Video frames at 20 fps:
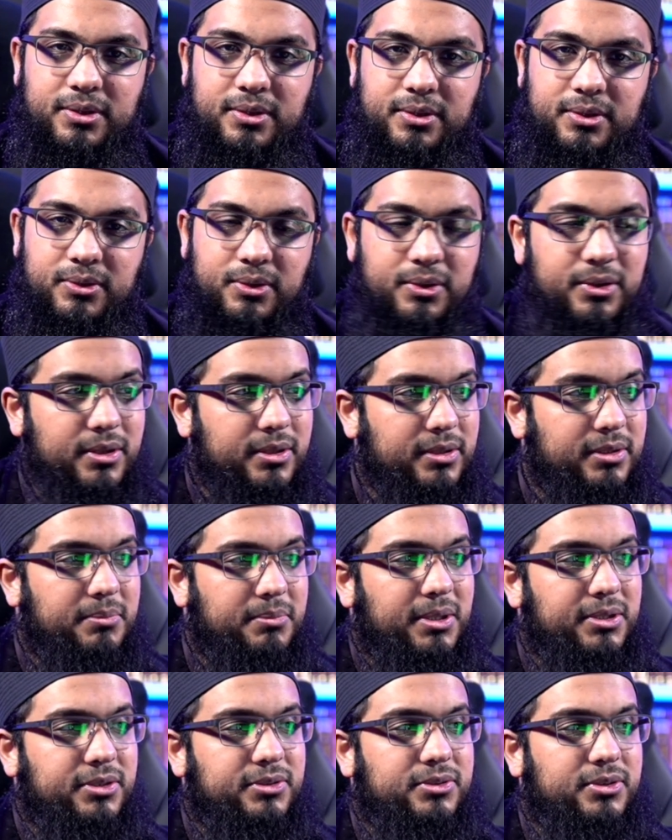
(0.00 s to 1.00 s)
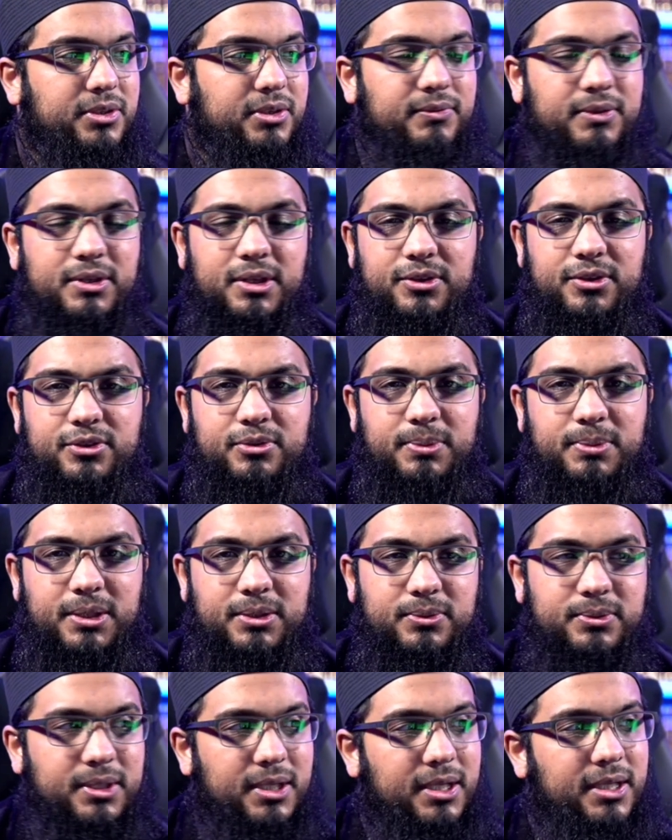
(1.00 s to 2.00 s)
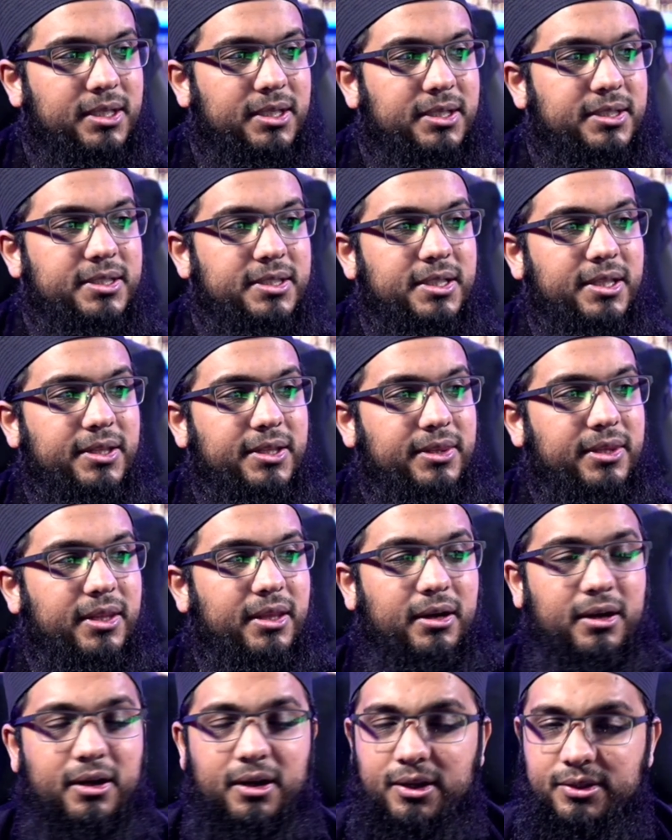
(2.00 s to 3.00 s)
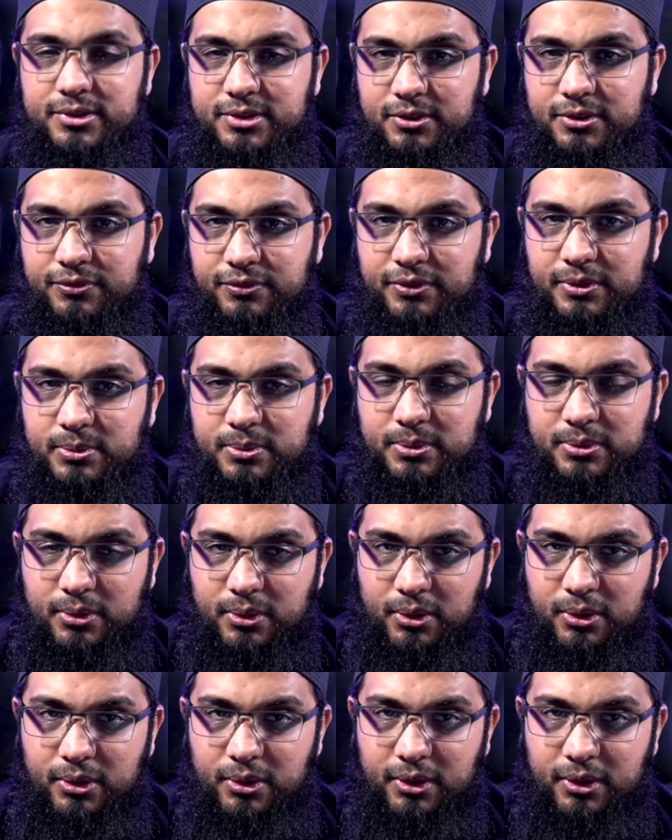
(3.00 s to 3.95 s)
the rigor and the majesty of Allah subhanahu wa ta'ala their hearts are filled with